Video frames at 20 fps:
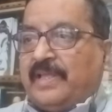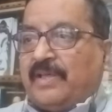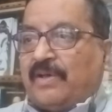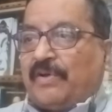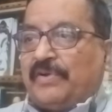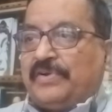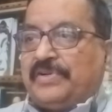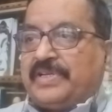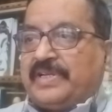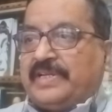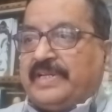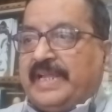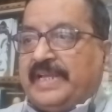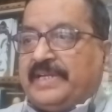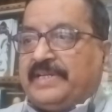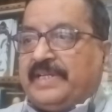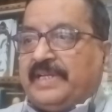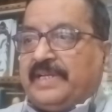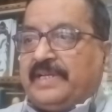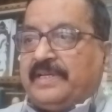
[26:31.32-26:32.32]

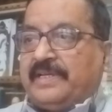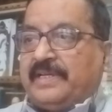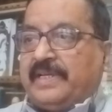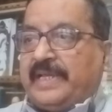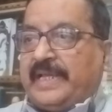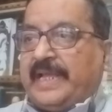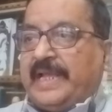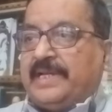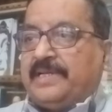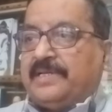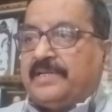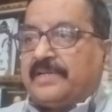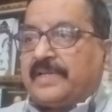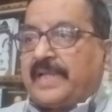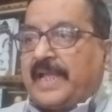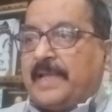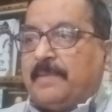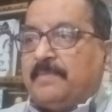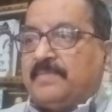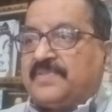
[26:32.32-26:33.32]
alternating end
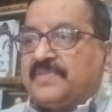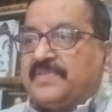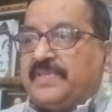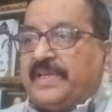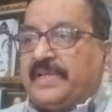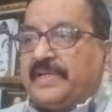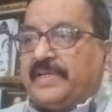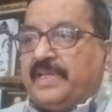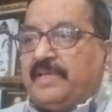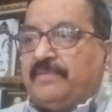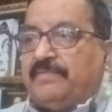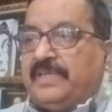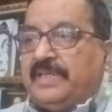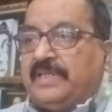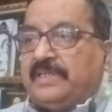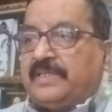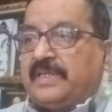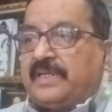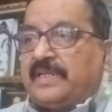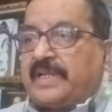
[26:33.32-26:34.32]
rhymes,
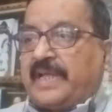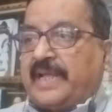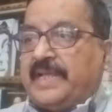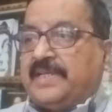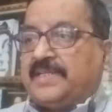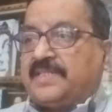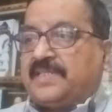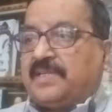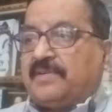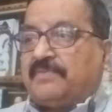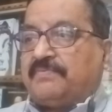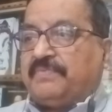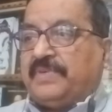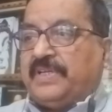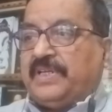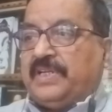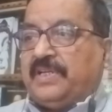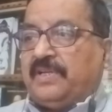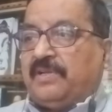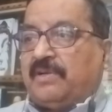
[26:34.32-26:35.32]
giving the lines a
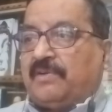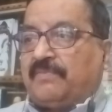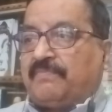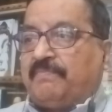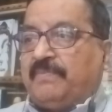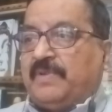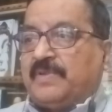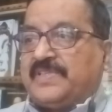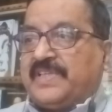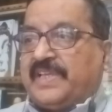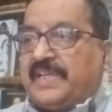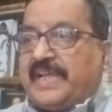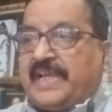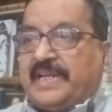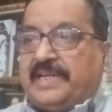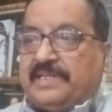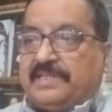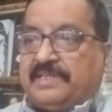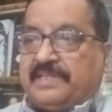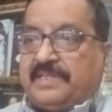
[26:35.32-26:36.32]
feeling of
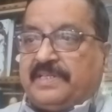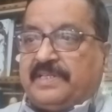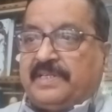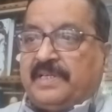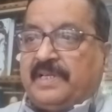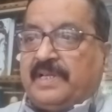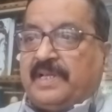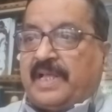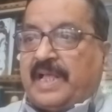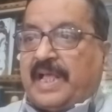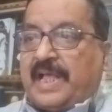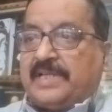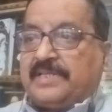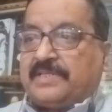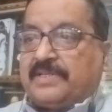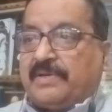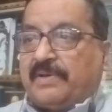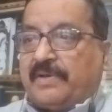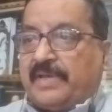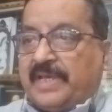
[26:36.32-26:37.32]
musicality
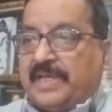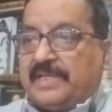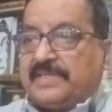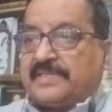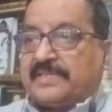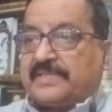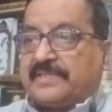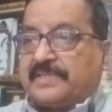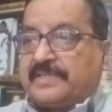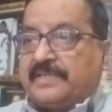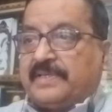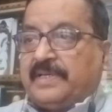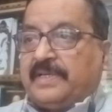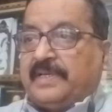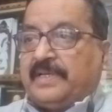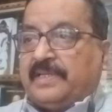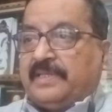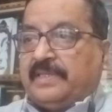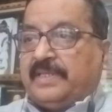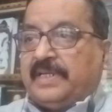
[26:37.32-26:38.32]
and cohesion.
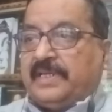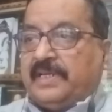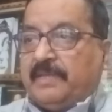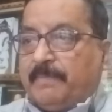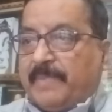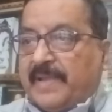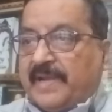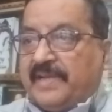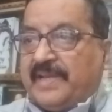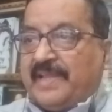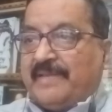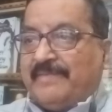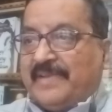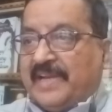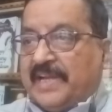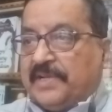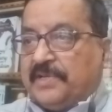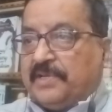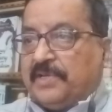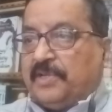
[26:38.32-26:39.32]
The
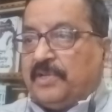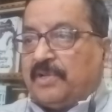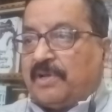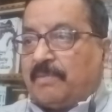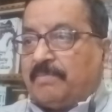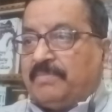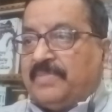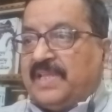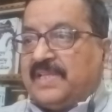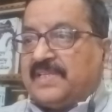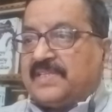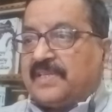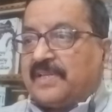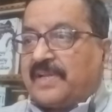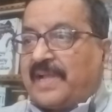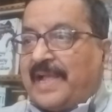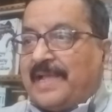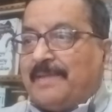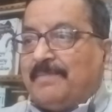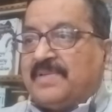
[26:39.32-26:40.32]
dependability of this
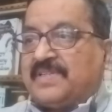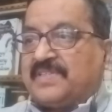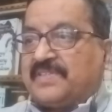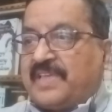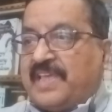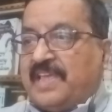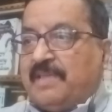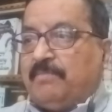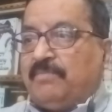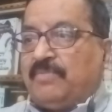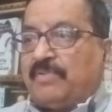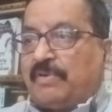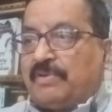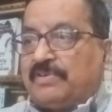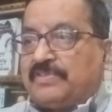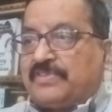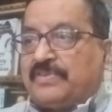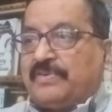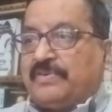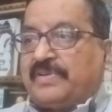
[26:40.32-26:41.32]
rhyme scheme
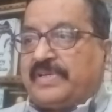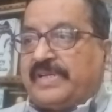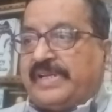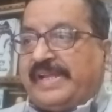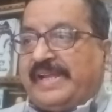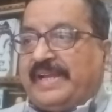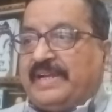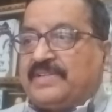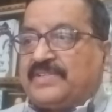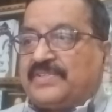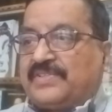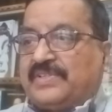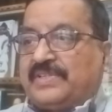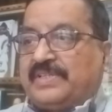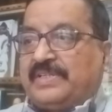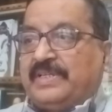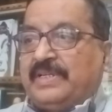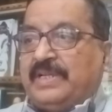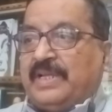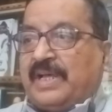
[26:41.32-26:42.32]
also creates
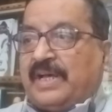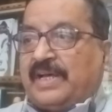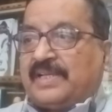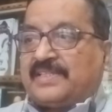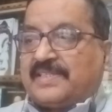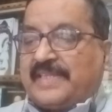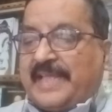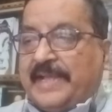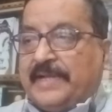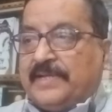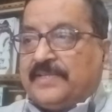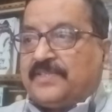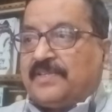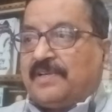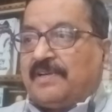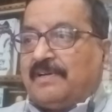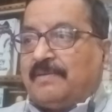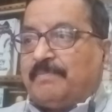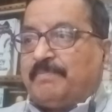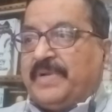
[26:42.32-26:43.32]
a sense
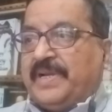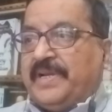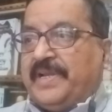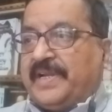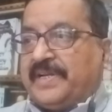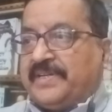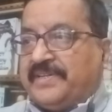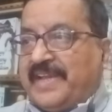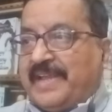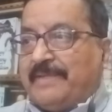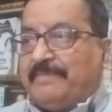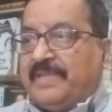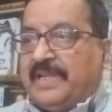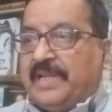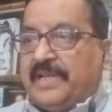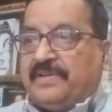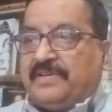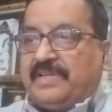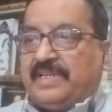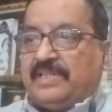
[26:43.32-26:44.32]
of
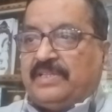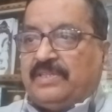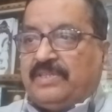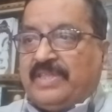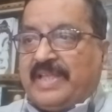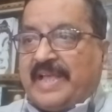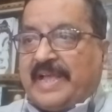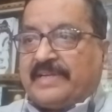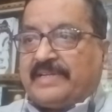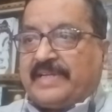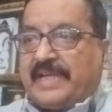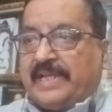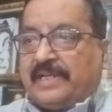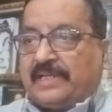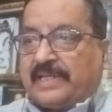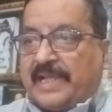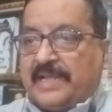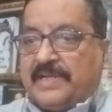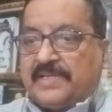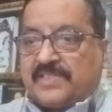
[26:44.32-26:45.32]
predictability that
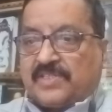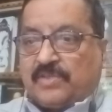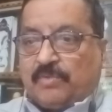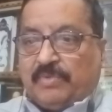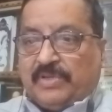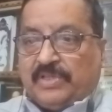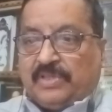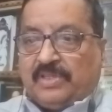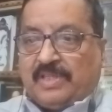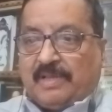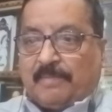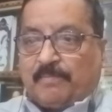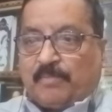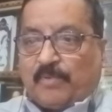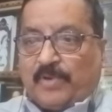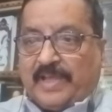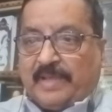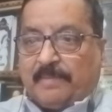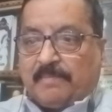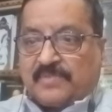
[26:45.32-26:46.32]
aligns with the
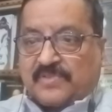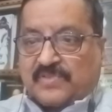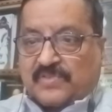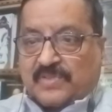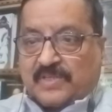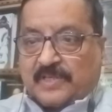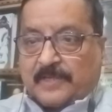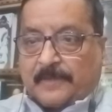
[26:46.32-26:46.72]
poems.